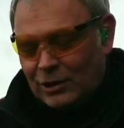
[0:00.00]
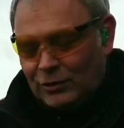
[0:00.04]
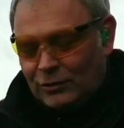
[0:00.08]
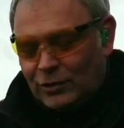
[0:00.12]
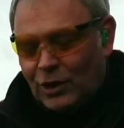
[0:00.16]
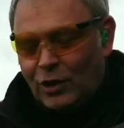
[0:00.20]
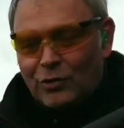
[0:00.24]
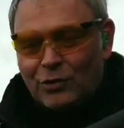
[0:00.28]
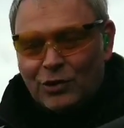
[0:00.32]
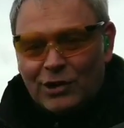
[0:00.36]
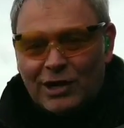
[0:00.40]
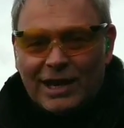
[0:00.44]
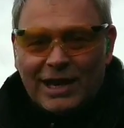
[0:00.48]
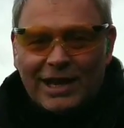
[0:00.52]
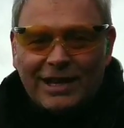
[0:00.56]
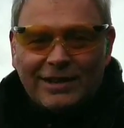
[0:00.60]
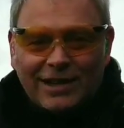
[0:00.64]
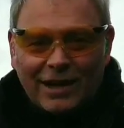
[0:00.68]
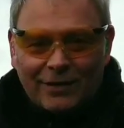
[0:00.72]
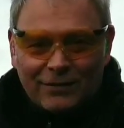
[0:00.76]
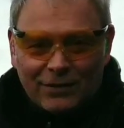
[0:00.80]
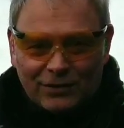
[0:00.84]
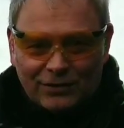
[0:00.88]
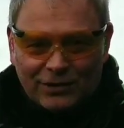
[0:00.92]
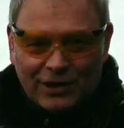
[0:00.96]
you don't
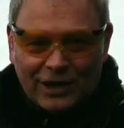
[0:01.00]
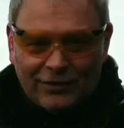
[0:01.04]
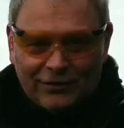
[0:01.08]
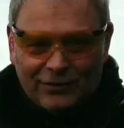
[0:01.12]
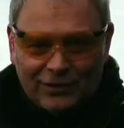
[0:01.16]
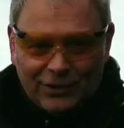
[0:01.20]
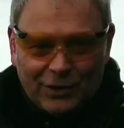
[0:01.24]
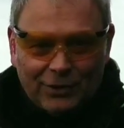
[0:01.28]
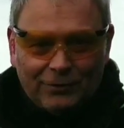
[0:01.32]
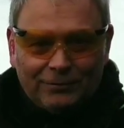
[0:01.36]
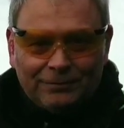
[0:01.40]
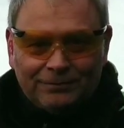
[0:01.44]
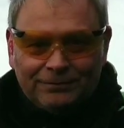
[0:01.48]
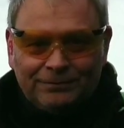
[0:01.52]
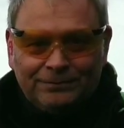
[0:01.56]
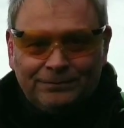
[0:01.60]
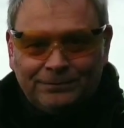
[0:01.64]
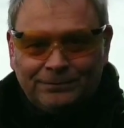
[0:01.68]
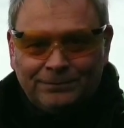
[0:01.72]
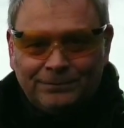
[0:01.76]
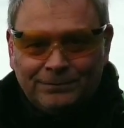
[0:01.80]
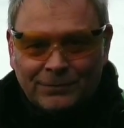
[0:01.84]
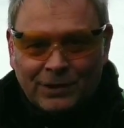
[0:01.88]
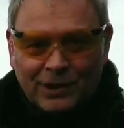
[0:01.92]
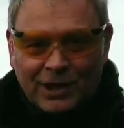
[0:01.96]
need to have your safety on,
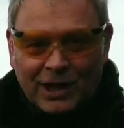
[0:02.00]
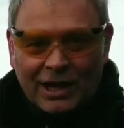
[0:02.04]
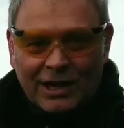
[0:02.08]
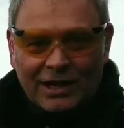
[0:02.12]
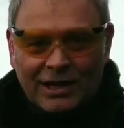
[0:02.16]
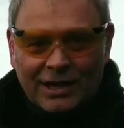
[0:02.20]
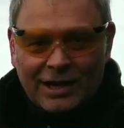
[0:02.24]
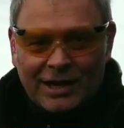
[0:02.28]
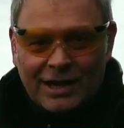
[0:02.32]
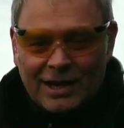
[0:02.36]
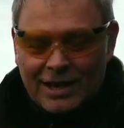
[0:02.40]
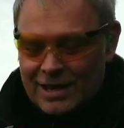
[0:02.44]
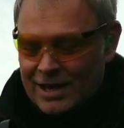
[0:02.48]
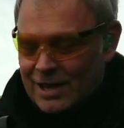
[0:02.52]
okay?